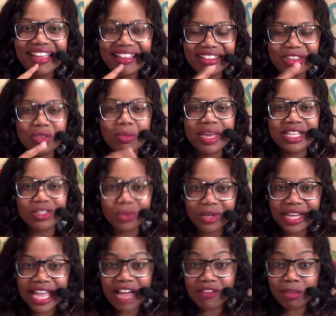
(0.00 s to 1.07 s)
And you may sort
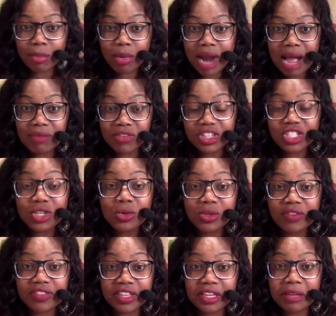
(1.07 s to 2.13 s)
of have a prop for two
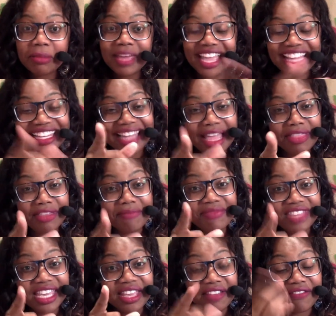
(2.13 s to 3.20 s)
of them and let them
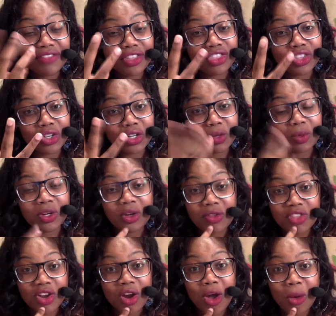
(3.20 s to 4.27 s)
think of the third one on
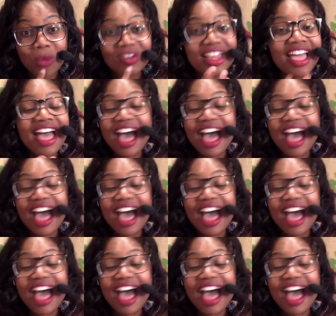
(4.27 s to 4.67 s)
their own.